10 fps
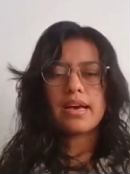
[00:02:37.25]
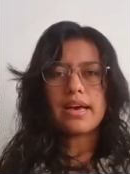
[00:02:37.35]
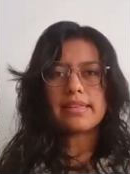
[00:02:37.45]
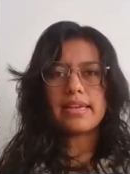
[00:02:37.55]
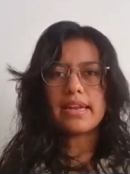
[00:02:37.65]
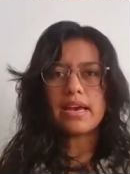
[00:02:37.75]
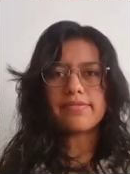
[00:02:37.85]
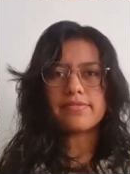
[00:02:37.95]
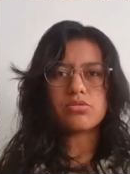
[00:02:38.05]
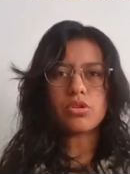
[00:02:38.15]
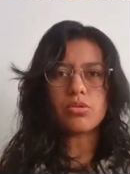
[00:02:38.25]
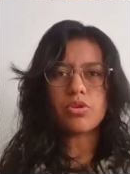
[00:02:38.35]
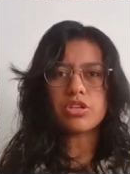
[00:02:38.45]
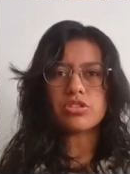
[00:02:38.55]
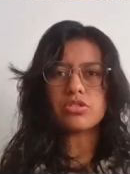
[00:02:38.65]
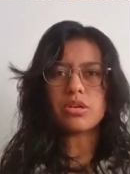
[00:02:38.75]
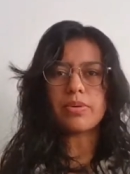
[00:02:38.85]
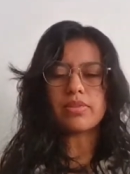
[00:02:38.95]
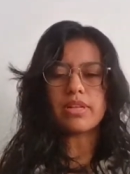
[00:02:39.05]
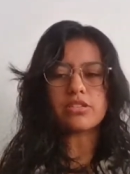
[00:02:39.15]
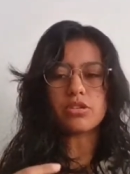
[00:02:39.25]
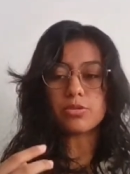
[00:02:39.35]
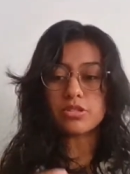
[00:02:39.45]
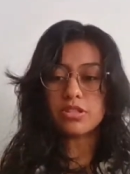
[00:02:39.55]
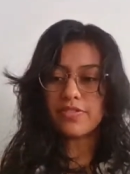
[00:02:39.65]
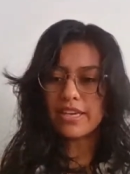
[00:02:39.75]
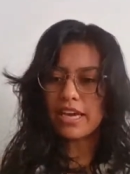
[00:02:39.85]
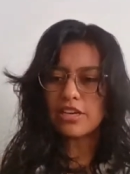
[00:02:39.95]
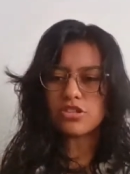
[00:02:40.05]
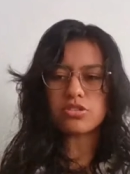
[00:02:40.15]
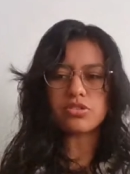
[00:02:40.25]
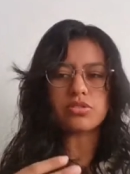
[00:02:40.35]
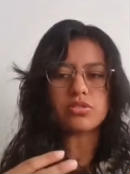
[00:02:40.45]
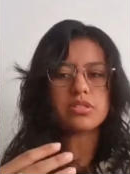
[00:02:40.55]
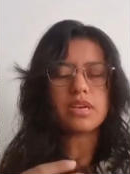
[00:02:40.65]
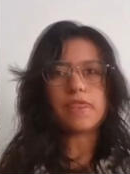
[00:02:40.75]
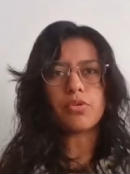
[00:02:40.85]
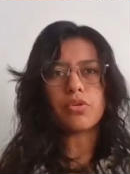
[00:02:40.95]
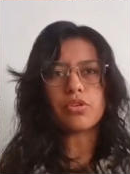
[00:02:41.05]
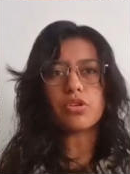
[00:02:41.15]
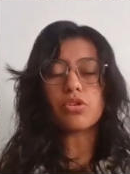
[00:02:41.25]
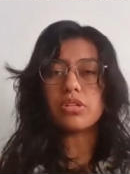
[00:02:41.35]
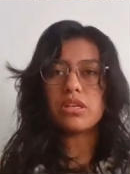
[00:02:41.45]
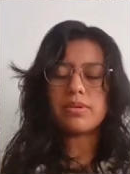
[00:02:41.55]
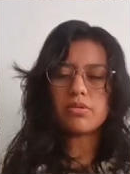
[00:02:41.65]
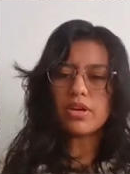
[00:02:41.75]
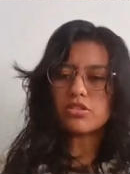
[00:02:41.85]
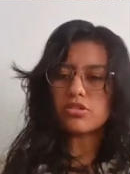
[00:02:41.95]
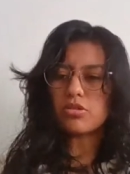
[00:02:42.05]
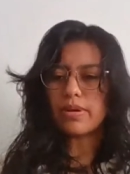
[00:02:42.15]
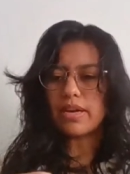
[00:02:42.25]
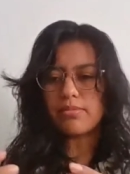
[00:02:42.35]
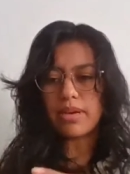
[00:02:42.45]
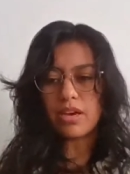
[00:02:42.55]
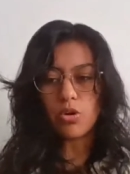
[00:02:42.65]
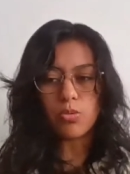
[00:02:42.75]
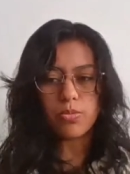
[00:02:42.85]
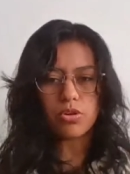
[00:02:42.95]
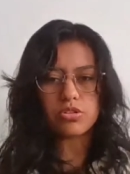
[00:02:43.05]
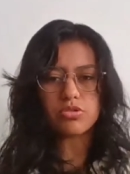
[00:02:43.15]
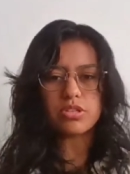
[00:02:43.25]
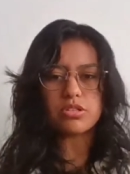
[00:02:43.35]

I did have some questions about like some certifications for not only immigration but in my home country.